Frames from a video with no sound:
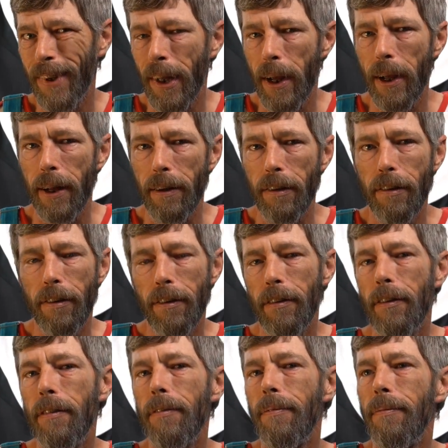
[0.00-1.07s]
I
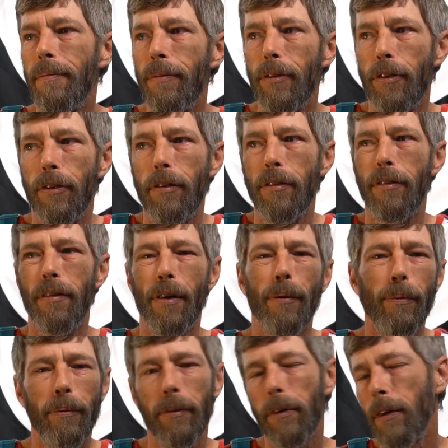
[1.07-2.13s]

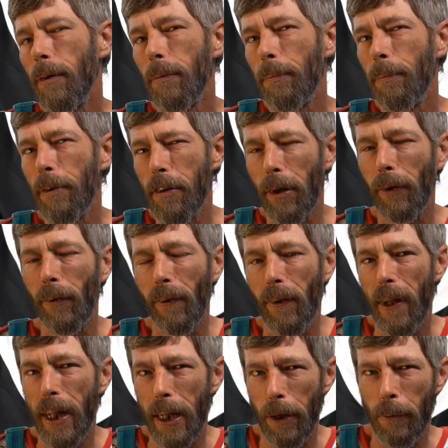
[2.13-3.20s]
don't particularly
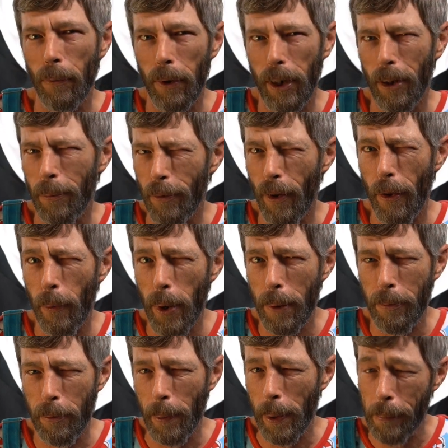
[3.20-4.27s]
like it when it comes all the way
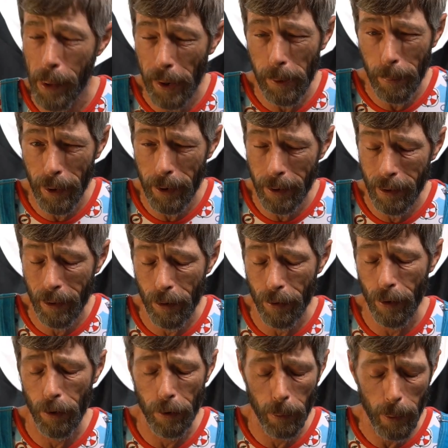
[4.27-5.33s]
up to my belly button as
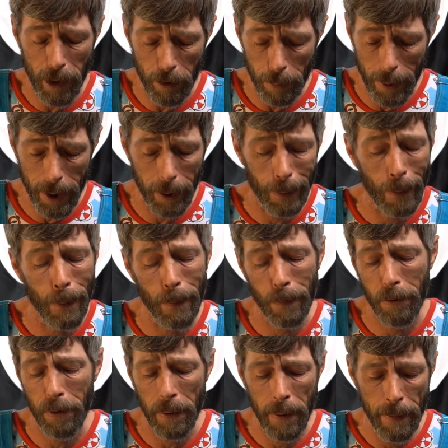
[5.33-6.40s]
far as the waistband
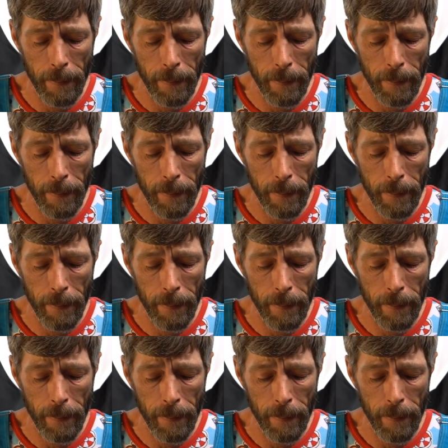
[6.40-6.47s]
goes.